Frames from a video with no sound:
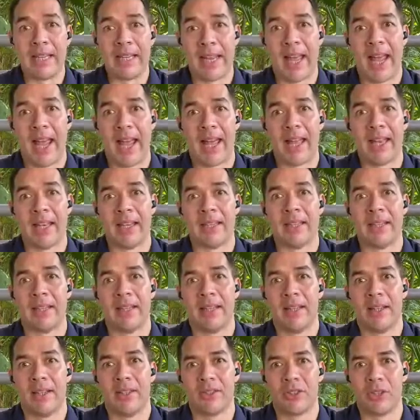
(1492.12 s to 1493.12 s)
hand.
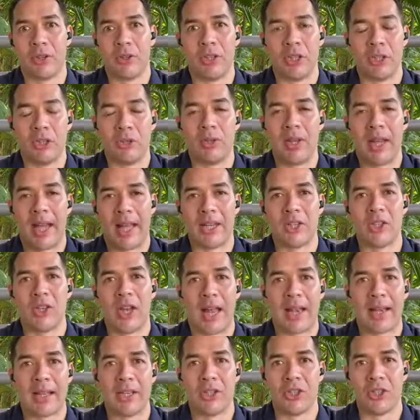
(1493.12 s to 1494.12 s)
so that you can
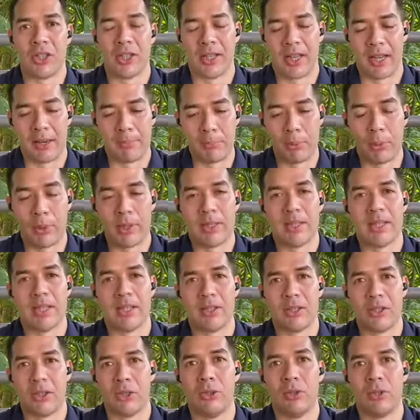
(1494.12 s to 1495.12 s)
challenge it and point it
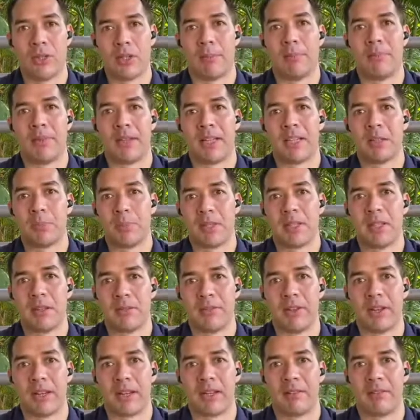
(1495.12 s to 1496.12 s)
to something
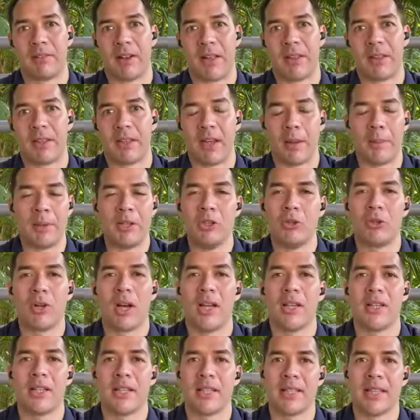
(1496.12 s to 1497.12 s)
specific. Rather, I mean, you
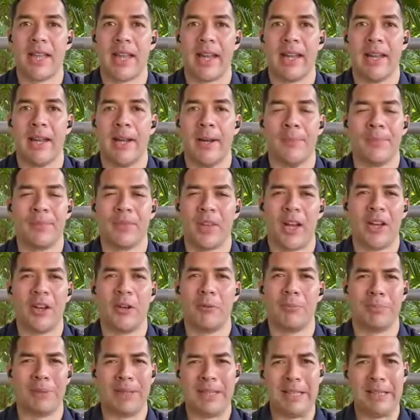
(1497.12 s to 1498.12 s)
can't just say, "I
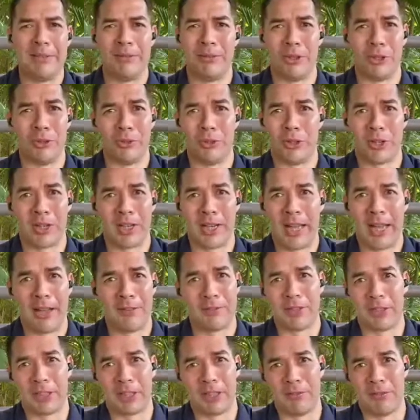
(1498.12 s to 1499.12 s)
don't believe you. You're going to have
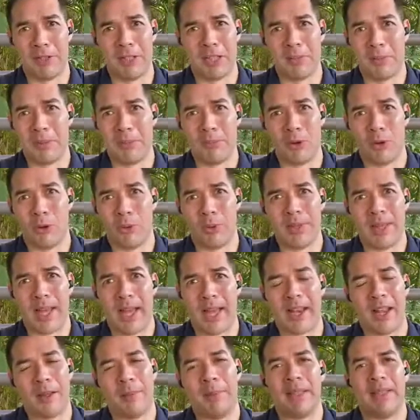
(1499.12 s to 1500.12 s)
to convince me more with that."
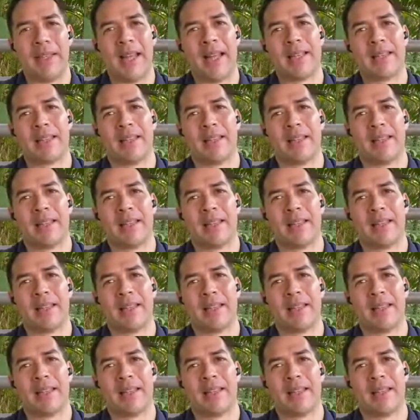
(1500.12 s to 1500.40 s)
I mean, that